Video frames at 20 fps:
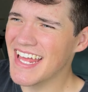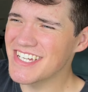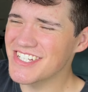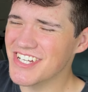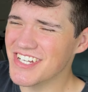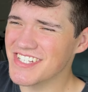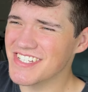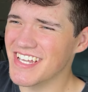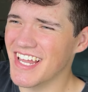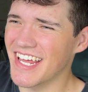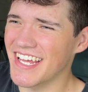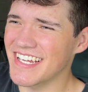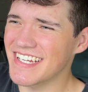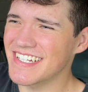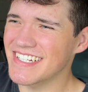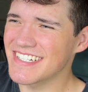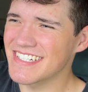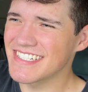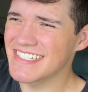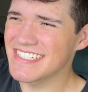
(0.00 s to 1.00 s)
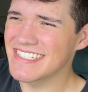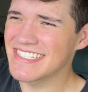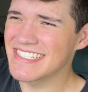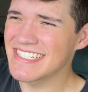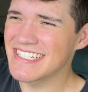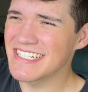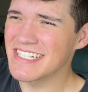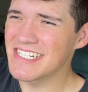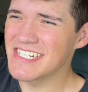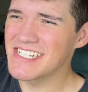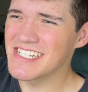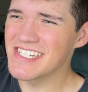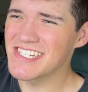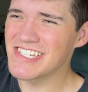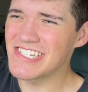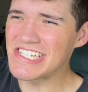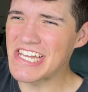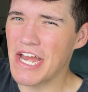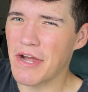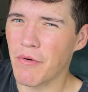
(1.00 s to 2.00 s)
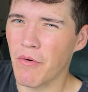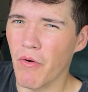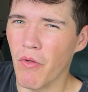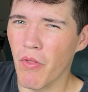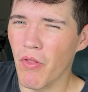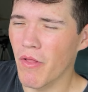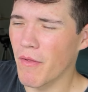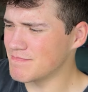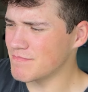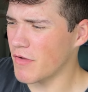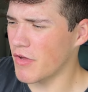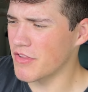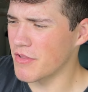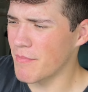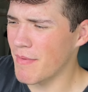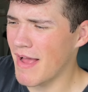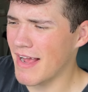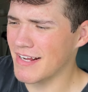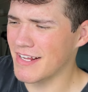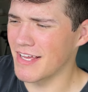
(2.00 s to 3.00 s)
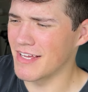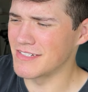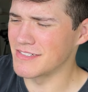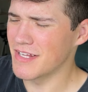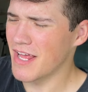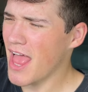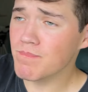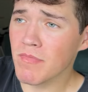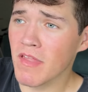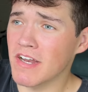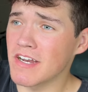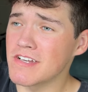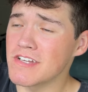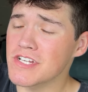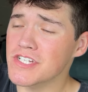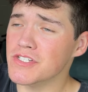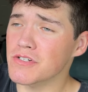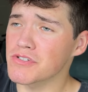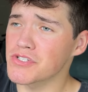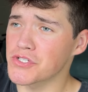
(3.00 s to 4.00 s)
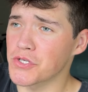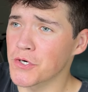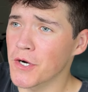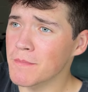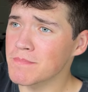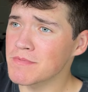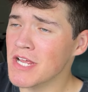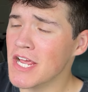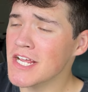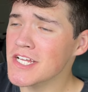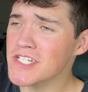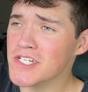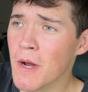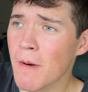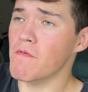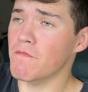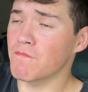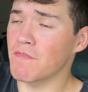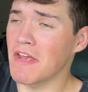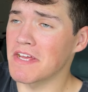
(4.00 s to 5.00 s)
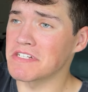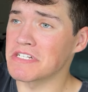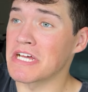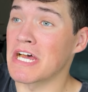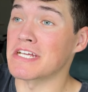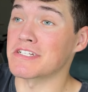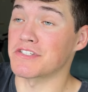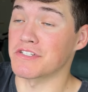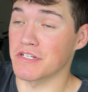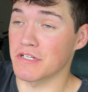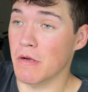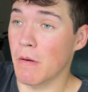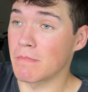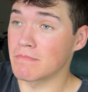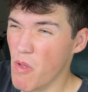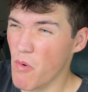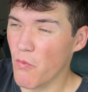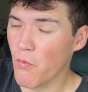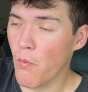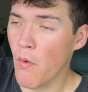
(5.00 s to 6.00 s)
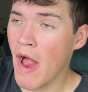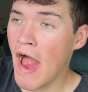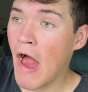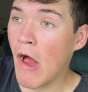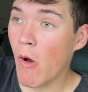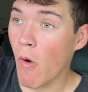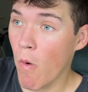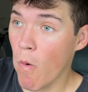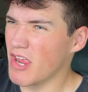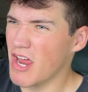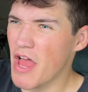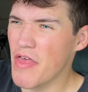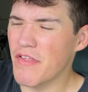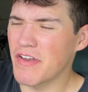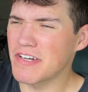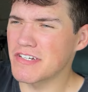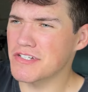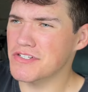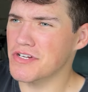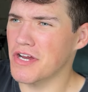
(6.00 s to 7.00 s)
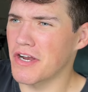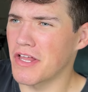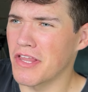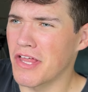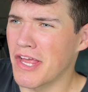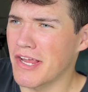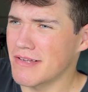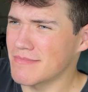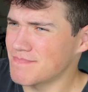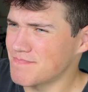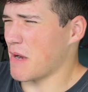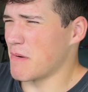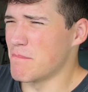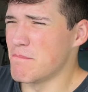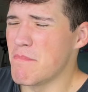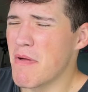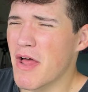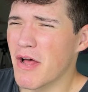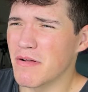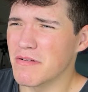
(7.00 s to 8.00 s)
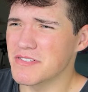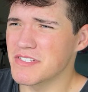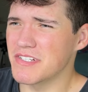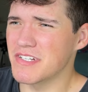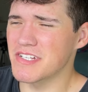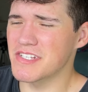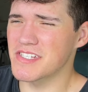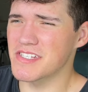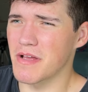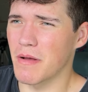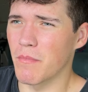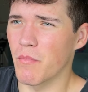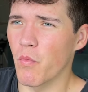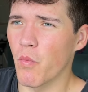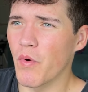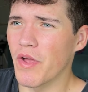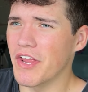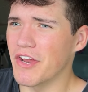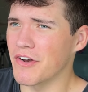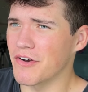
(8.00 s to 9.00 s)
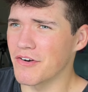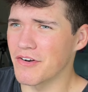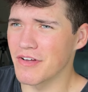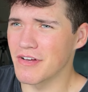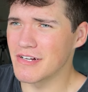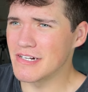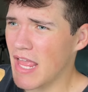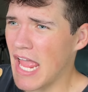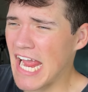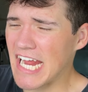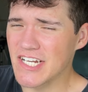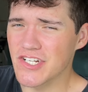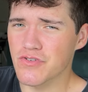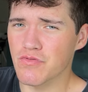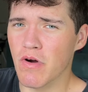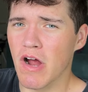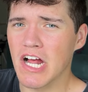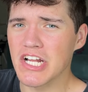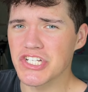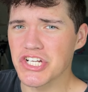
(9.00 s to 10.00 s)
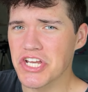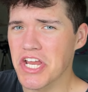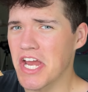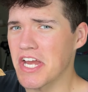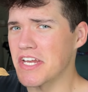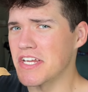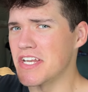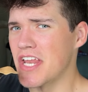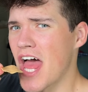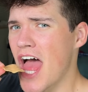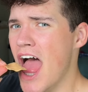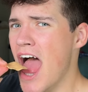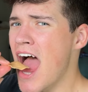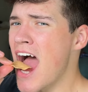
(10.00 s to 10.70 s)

and just like sterile on the back end. That initial syrup taste, fantastic. Wow. And then it just kind of like melds into some weird hydrogenated.